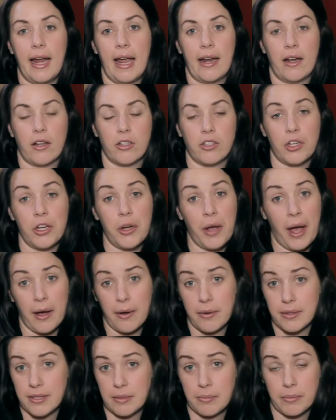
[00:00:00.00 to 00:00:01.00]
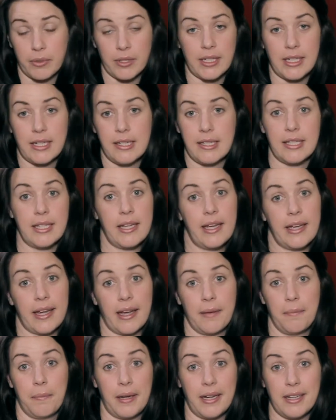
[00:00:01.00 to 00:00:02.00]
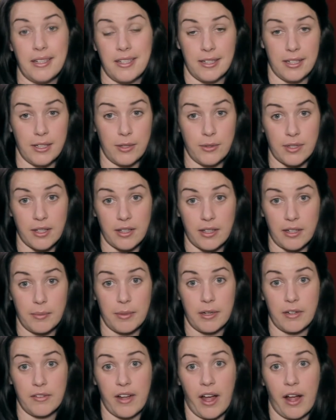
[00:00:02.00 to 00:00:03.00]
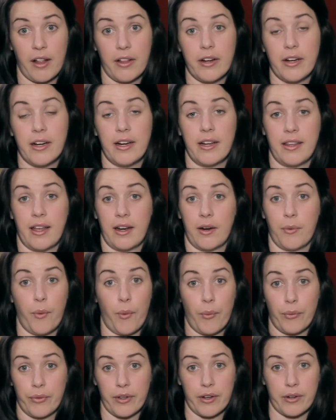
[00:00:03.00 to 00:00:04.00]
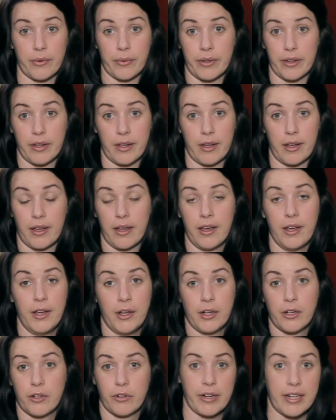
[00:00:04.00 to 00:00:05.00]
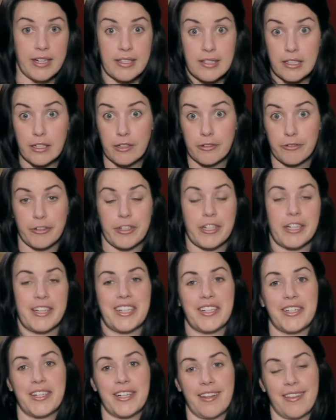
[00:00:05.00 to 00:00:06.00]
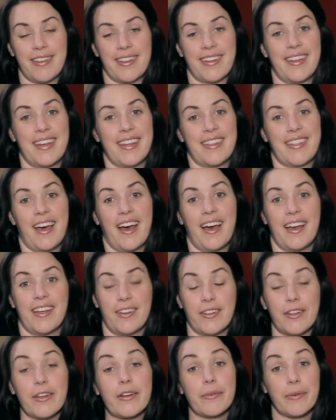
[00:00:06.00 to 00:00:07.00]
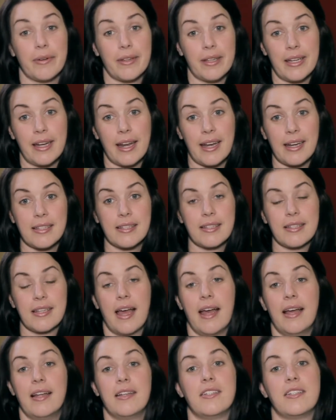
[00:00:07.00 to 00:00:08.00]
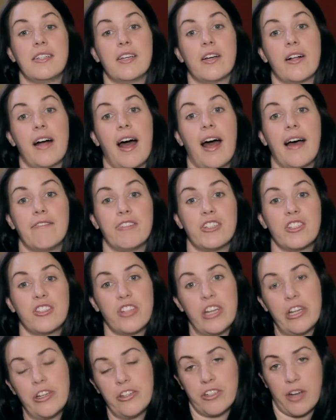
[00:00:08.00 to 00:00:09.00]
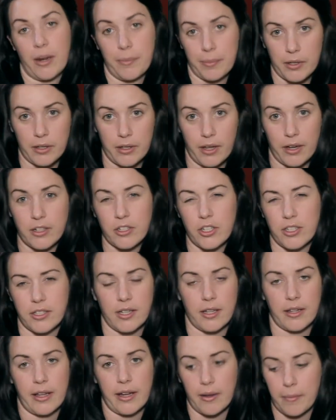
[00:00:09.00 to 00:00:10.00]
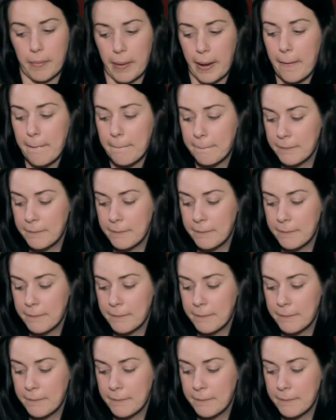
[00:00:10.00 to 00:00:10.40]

And I'll show you how simple and easy it can be to use a little bit of color and that it won't look really crazy or freaky or anything like that. You'll look really nice and you'll have just changed up your look just a little bit.